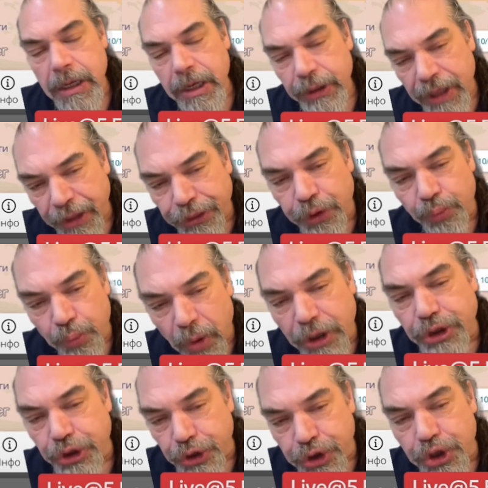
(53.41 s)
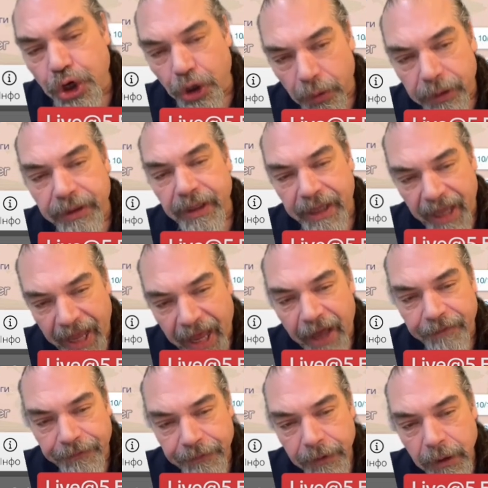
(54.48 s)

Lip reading: that the Russians currently have.